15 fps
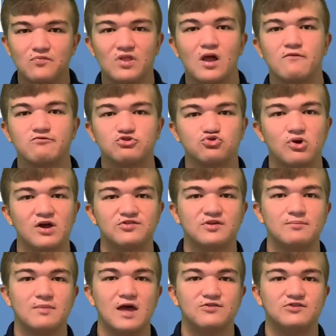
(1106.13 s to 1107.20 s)
address
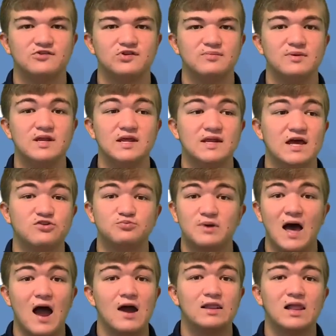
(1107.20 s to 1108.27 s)
at SEC media days, but
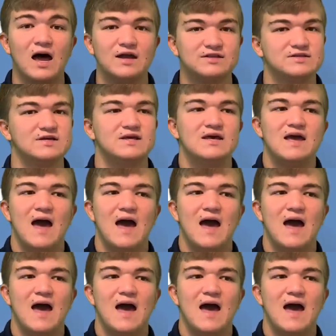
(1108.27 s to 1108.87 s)
I liked it.